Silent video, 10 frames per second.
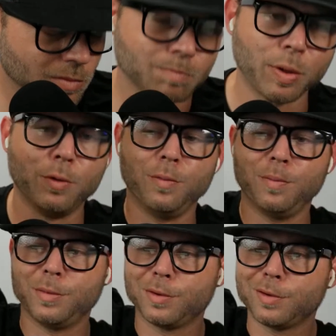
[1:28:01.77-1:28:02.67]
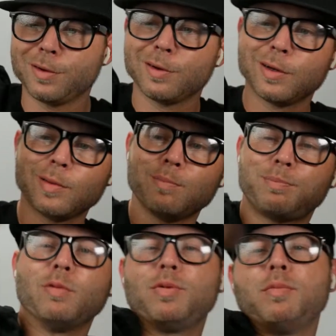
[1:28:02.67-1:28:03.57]
Boom.
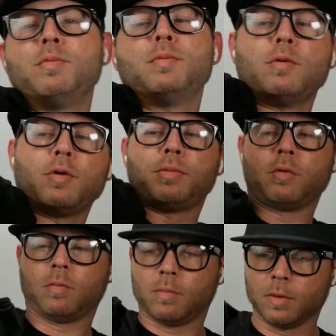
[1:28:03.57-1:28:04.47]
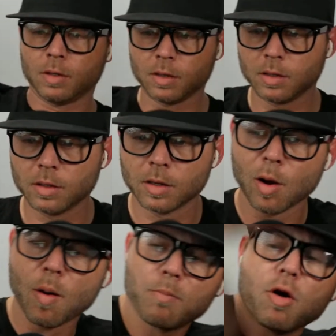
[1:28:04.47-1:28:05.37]
Boom, boom, boom, boom, boom, boom, boom.
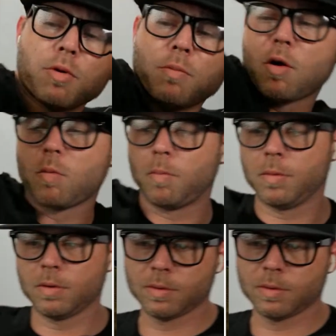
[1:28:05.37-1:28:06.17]
Boom, boom, boom.